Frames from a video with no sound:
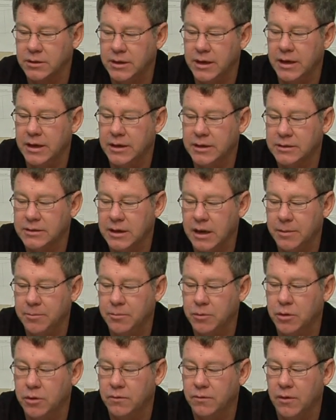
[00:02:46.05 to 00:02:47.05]
Then as I
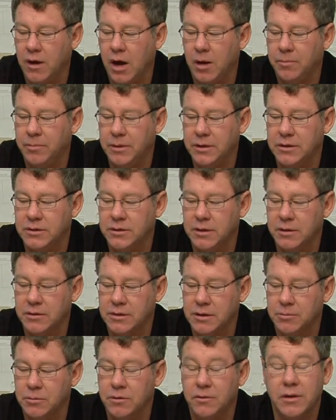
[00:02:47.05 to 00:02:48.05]
move up in, as
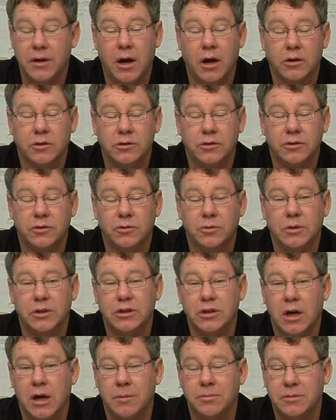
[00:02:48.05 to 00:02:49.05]
I move the aux2
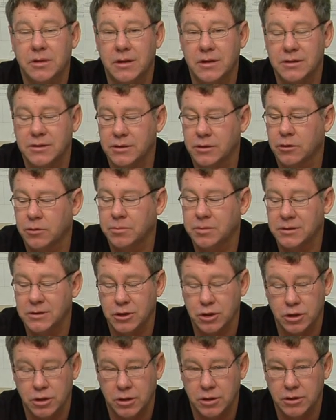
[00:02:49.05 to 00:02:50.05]
switch up to the zero
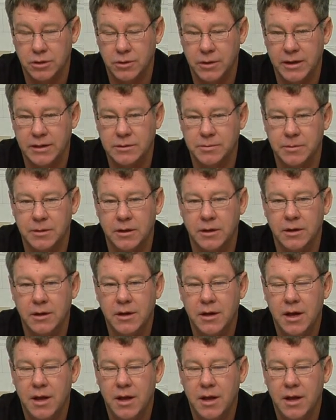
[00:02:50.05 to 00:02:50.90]
position on the transmitter,